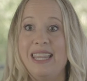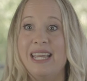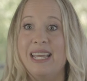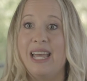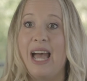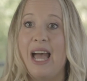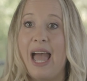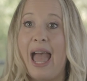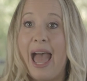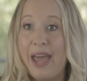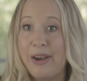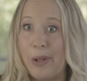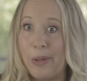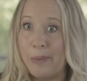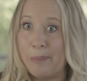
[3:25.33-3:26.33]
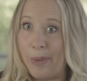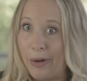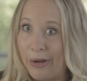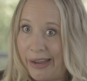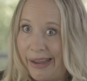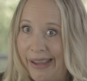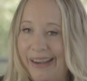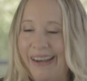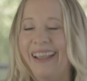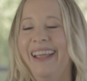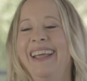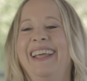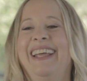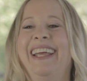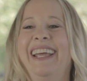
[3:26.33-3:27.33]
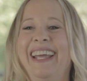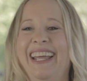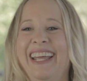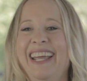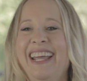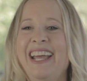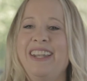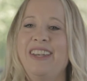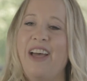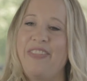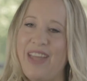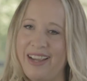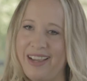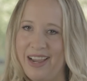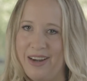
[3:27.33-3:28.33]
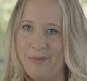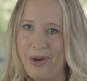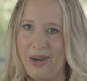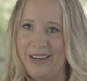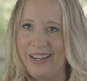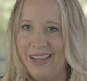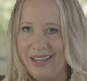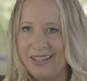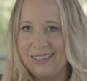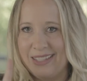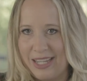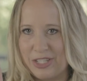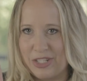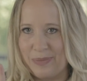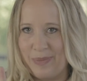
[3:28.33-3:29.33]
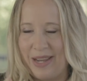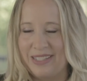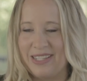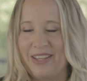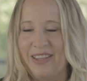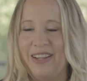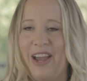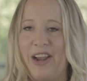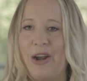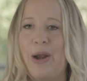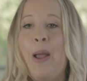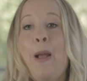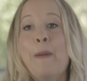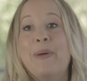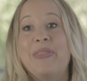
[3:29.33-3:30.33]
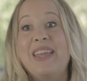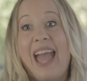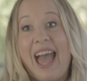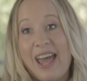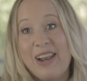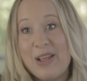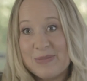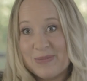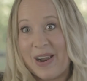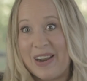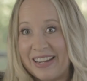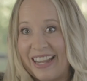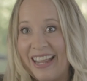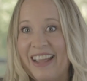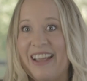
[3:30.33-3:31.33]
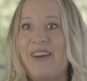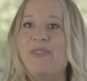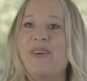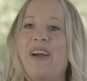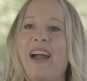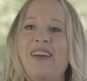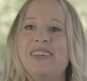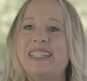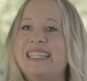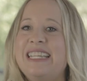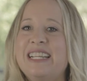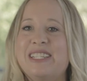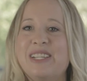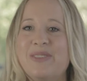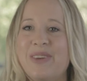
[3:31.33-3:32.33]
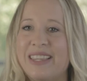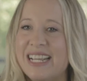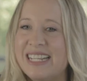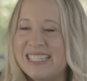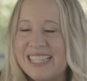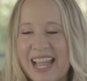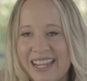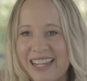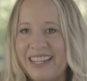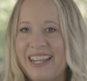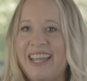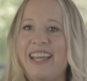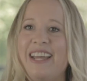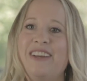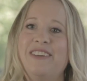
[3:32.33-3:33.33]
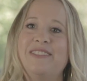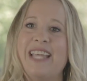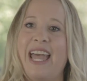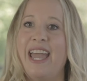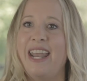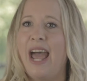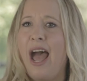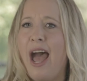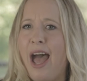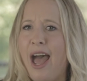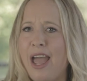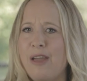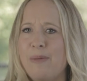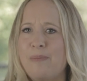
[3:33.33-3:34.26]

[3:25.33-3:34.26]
the adult market, not that kind of market, get your minds out of the gutter, but the adult market where I was teaching with executives and high